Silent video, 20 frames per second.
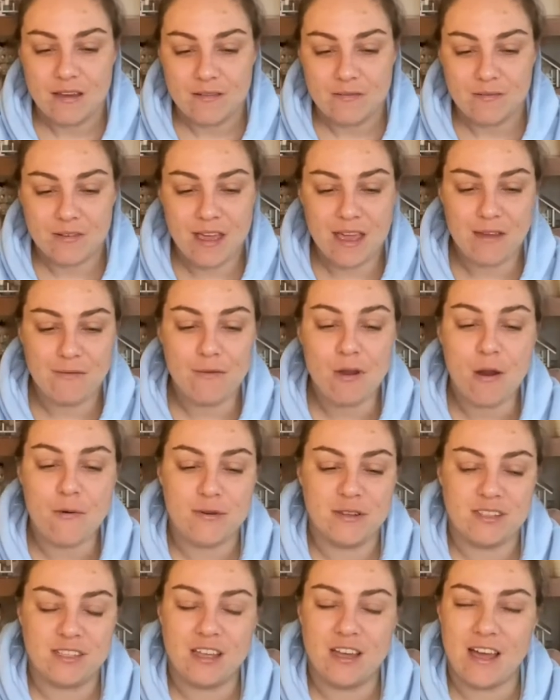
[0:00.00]
it
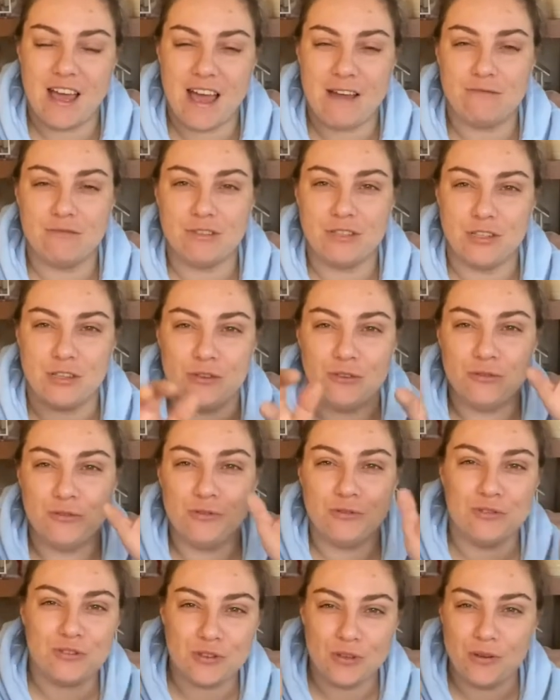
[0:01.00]
worries her having
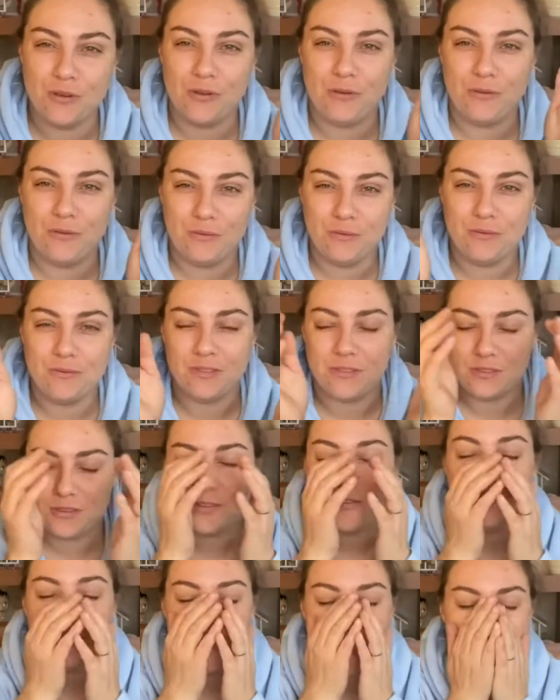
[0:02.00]
to do
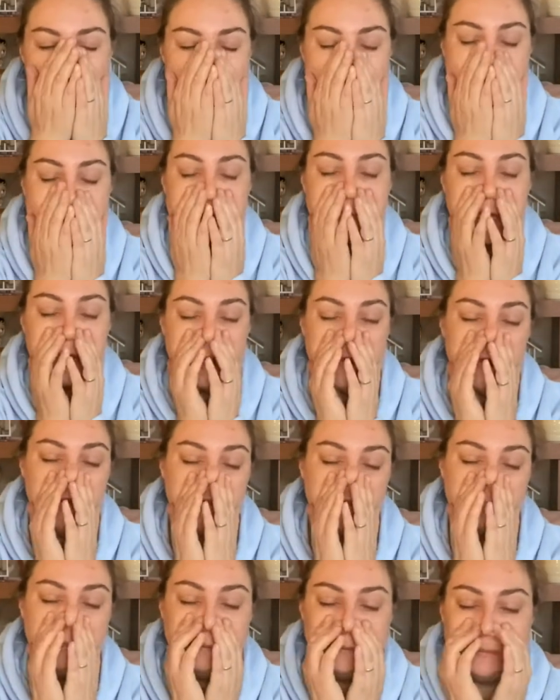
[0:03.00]
do that. So
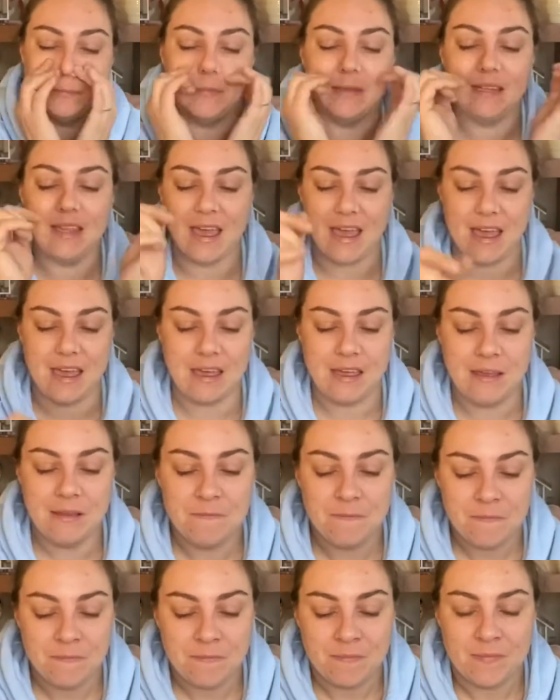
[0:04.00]
yeah.
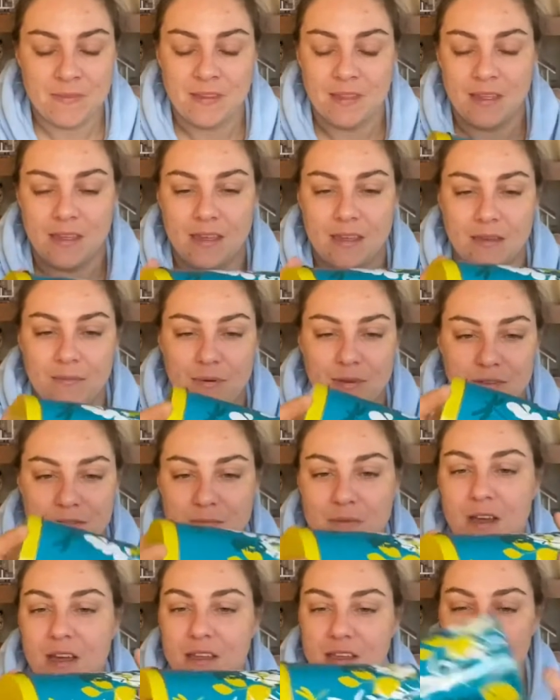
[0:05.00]
But
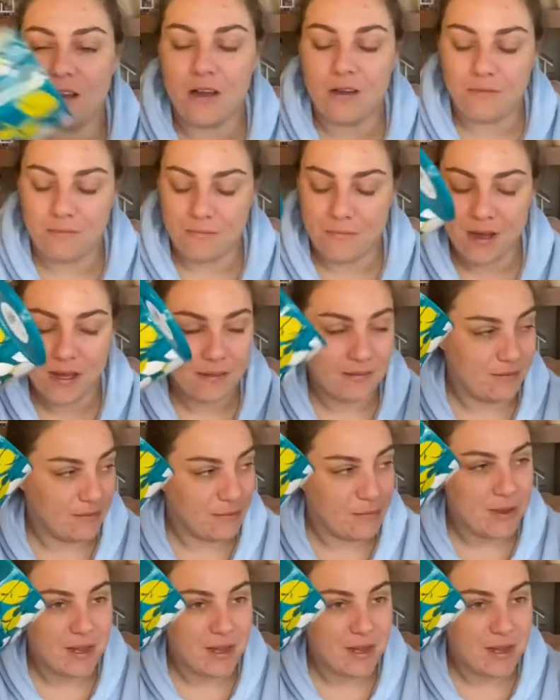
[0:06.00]
my uh, my my